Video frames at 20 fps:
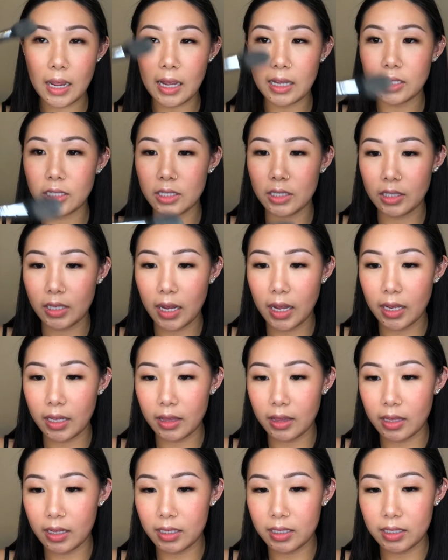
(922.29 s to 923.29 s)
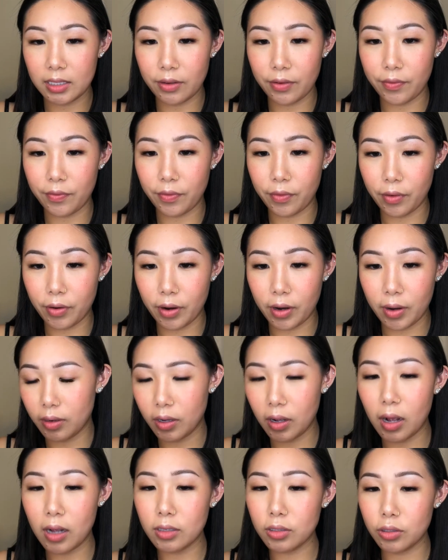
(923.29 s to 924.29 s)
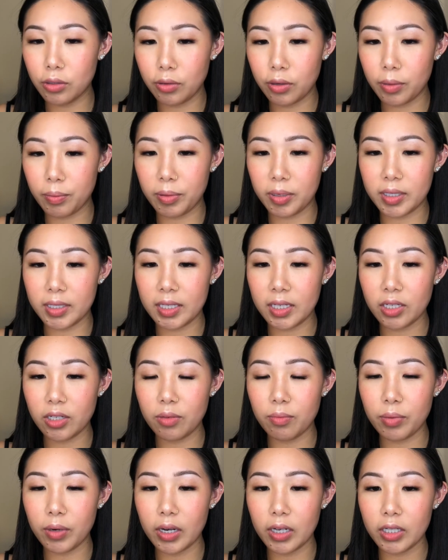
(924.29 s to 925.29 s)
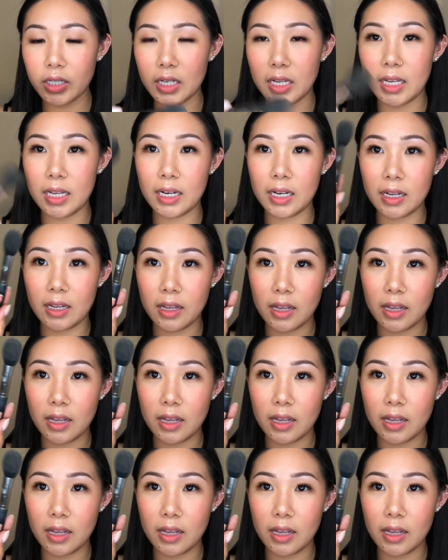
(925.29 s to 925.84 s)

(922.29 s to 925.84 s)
I just take this Sephora Contour Precision Brush in